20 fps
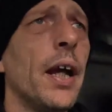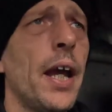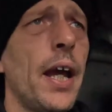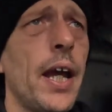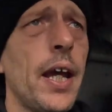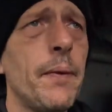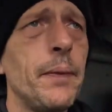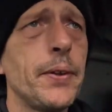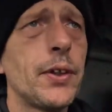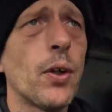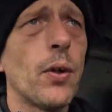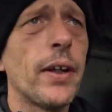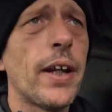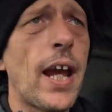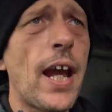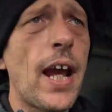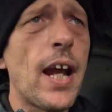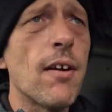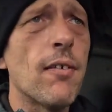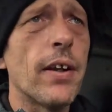hip joint
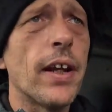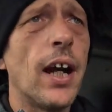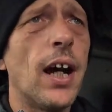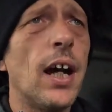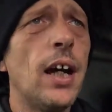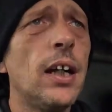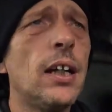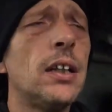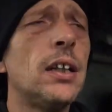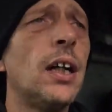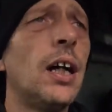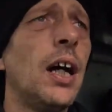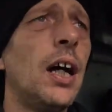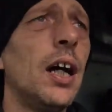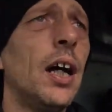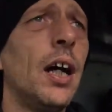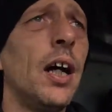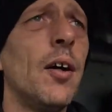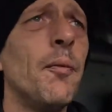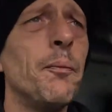area,
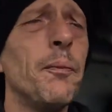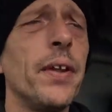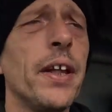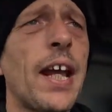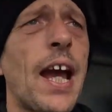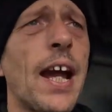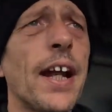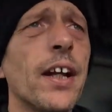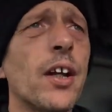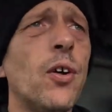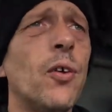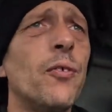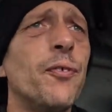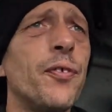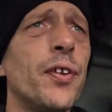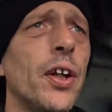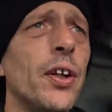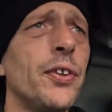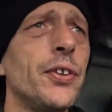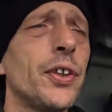the ankle
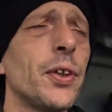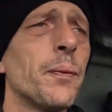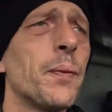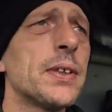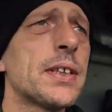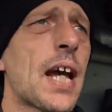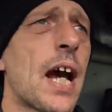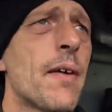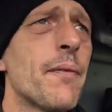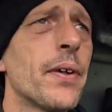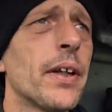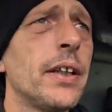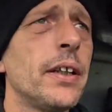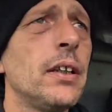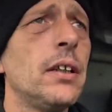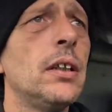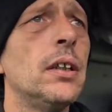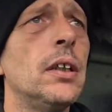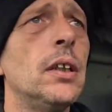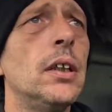fusion was having